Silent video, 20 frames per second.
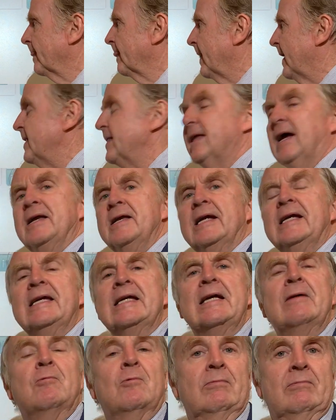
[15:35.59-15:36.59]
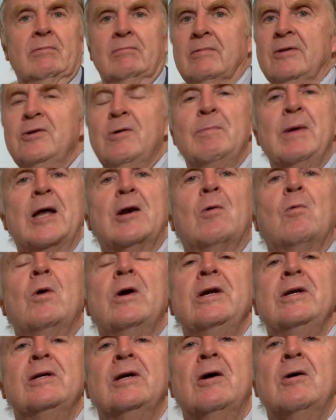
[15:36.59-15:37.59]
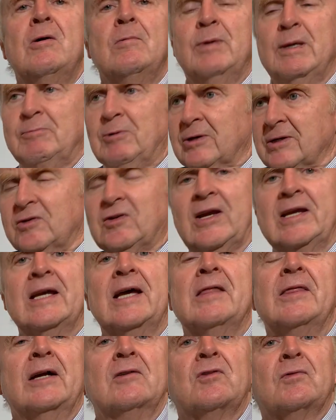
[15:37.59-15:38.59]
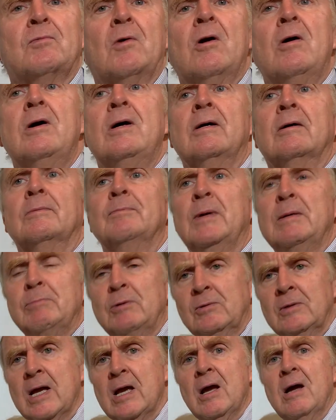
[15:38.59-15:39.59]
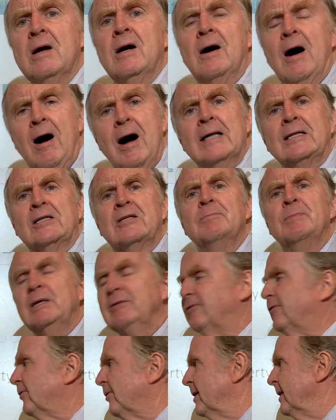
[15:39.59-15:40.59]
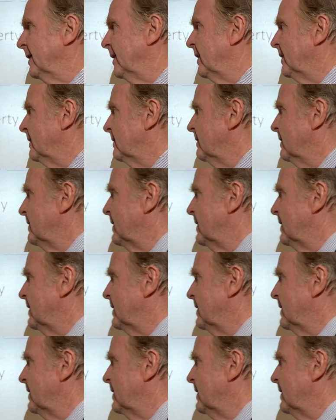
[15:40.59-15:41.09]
And again, no matter where you go, people are going to say, yeah, that's wrong. People ought to be free.